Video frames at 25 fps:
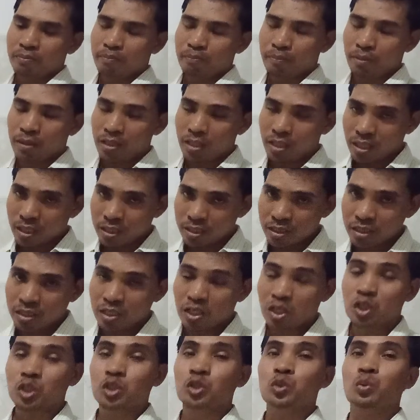
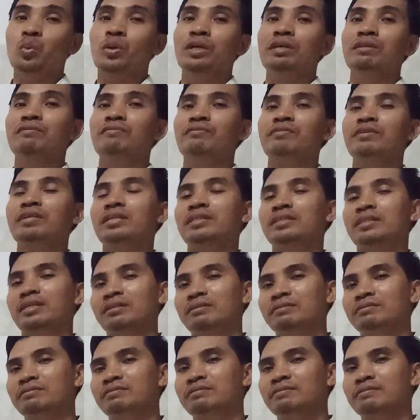plus to
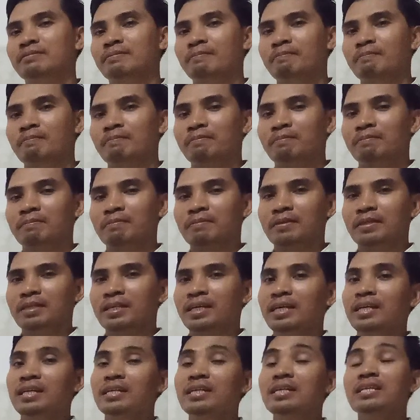infinitive,
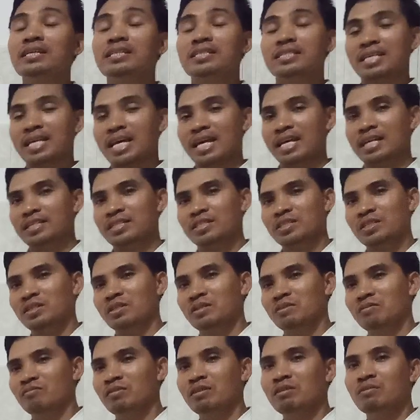in this case,
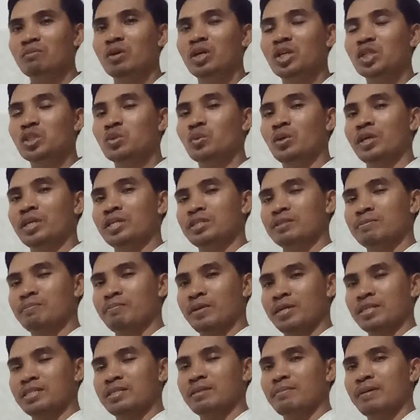we want to
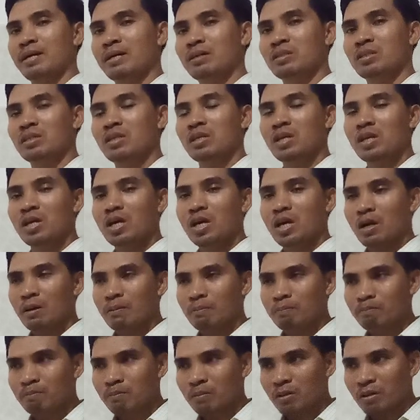express about
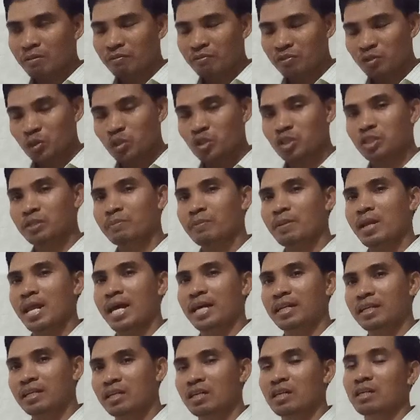future
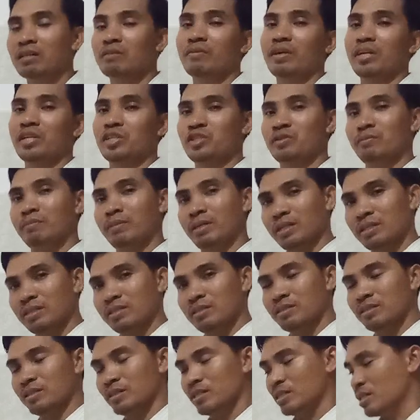plan arrangement.
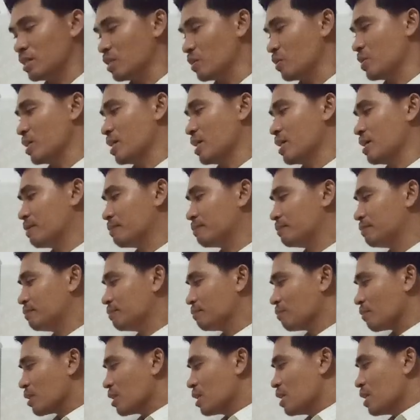Okay.
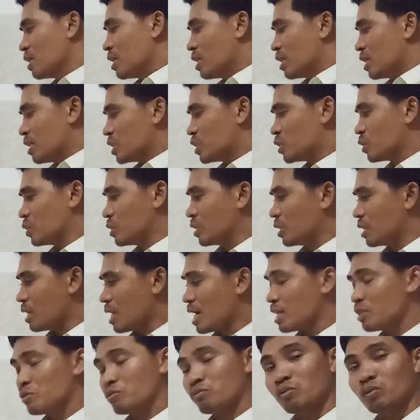So the
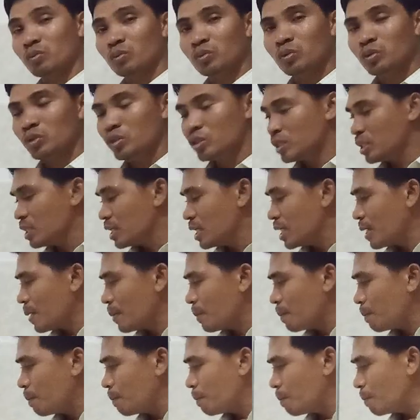last rule,
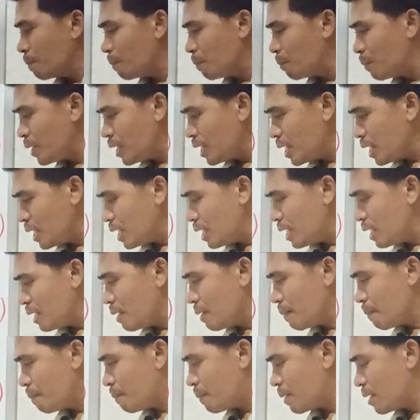be
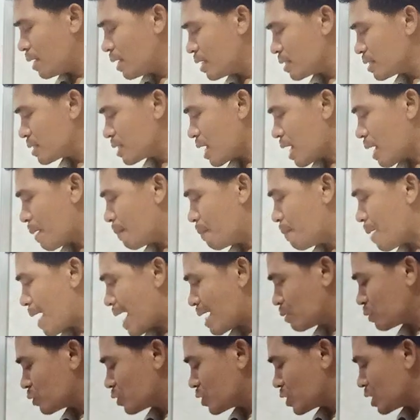plus
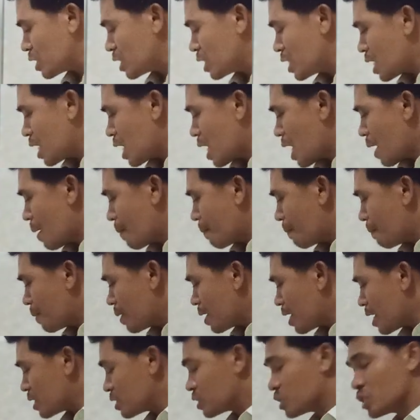about
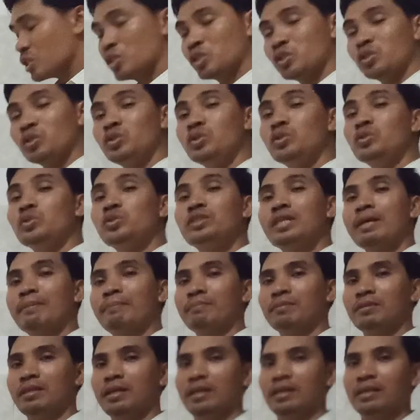plus to do
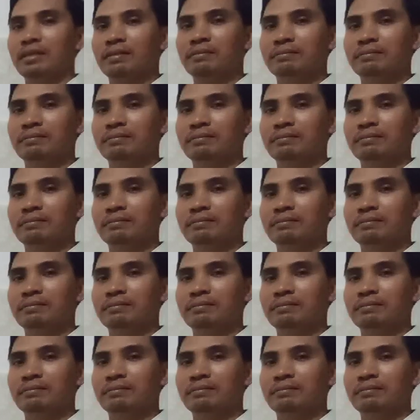something.